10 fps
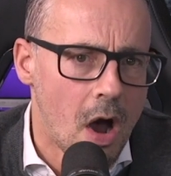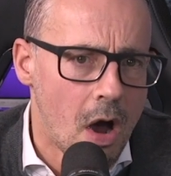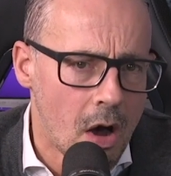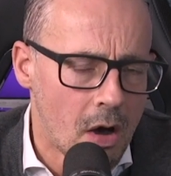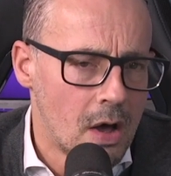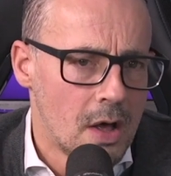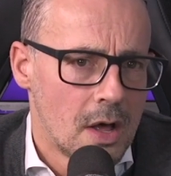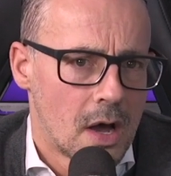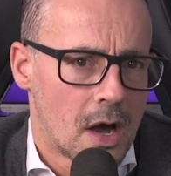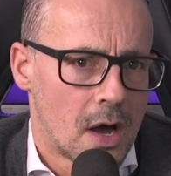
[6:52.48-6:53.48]
are
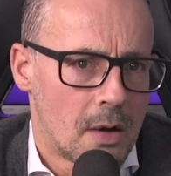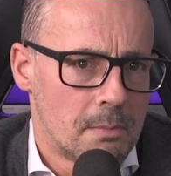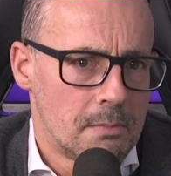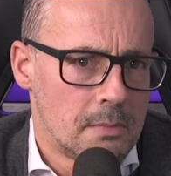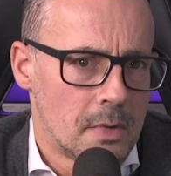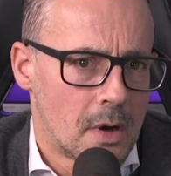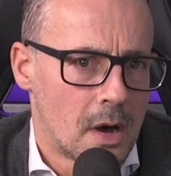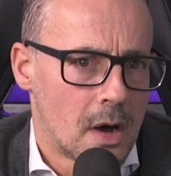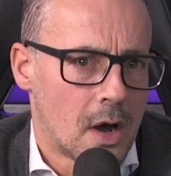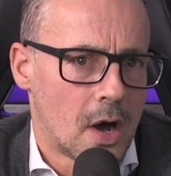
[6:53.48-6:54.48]
um,
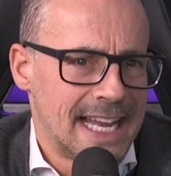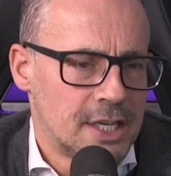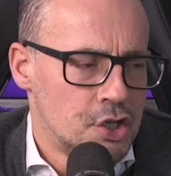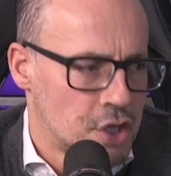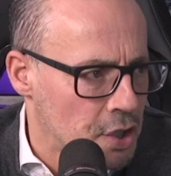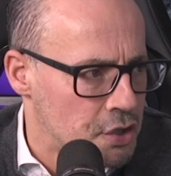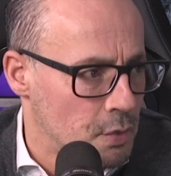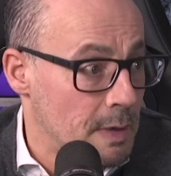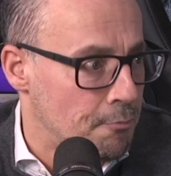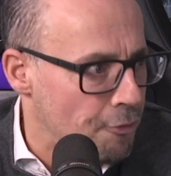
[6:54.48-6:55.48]
are in
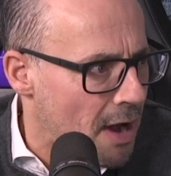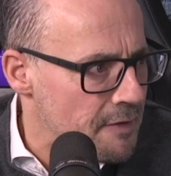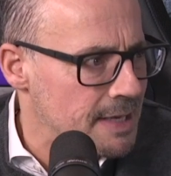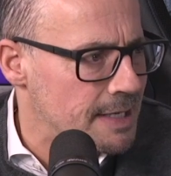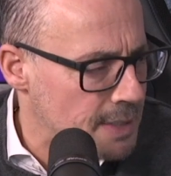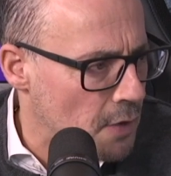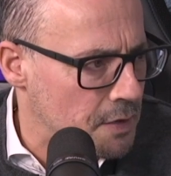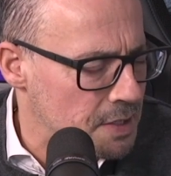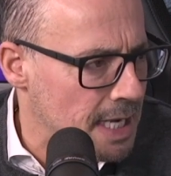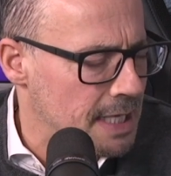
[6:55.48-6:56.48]
conjunction with private,
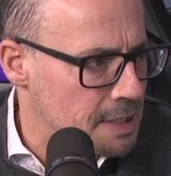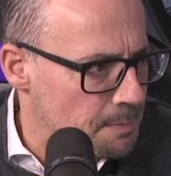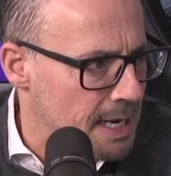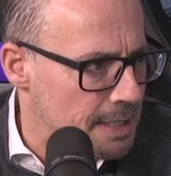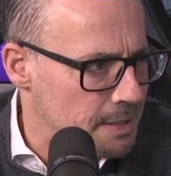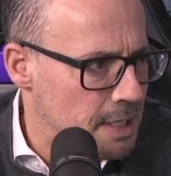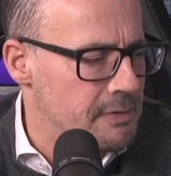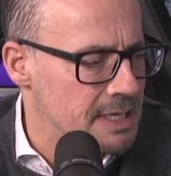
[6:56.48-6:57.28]
self-contained space.